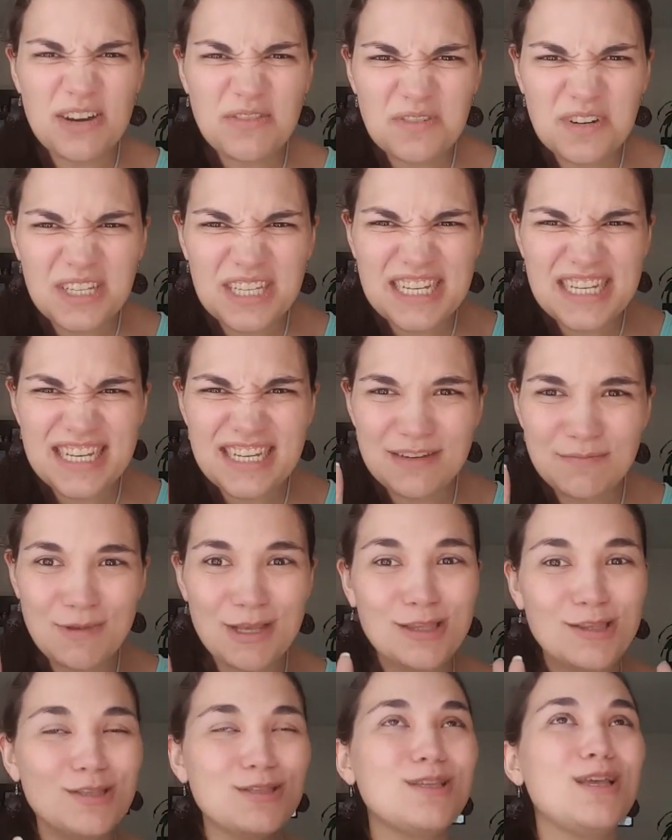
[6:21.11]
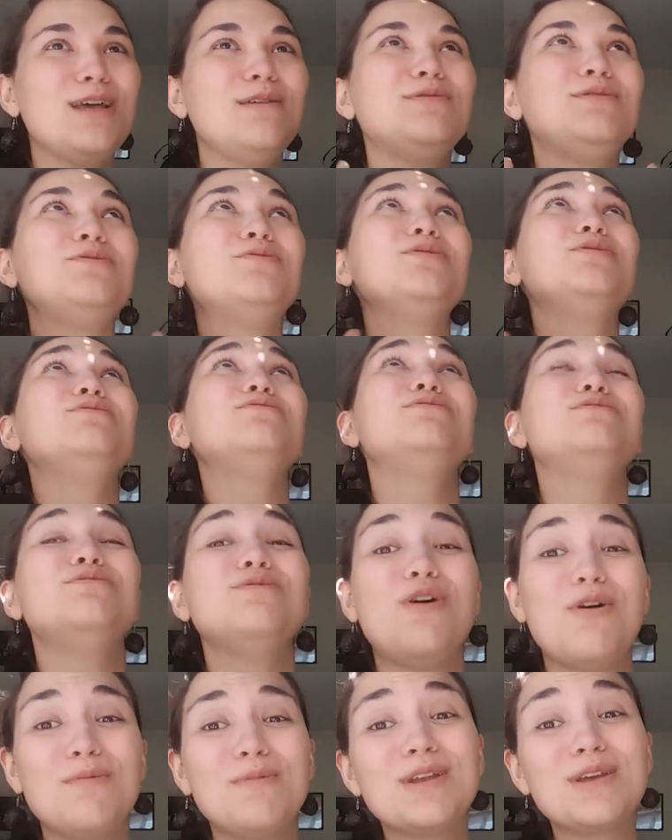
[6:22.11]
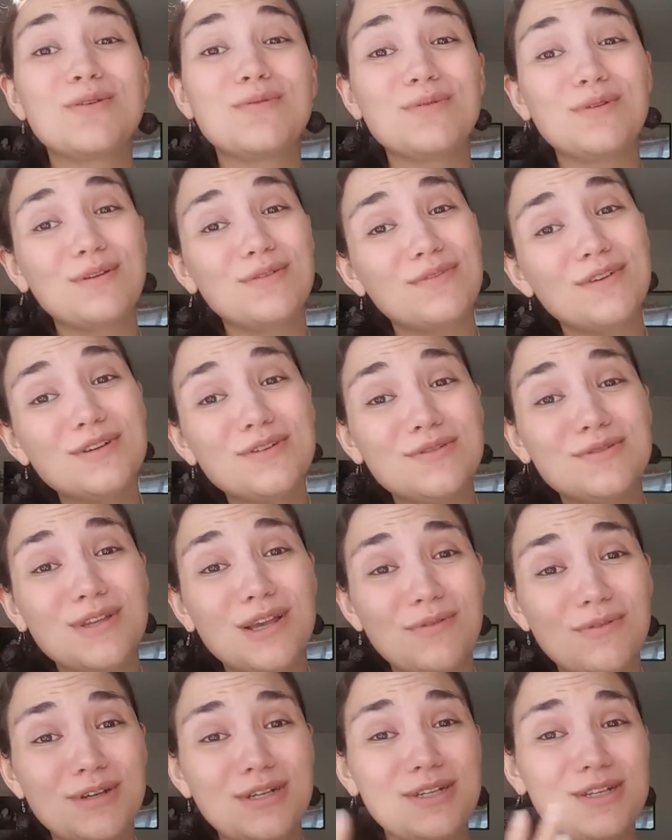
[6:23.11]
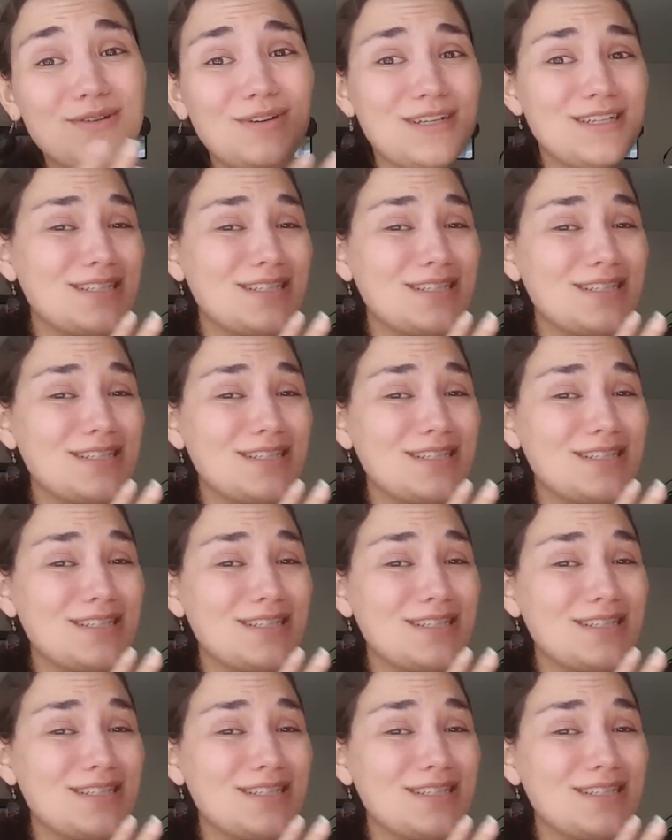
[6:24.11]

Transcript: I really need to make the slimes too. There's so many cool adventures I want to do.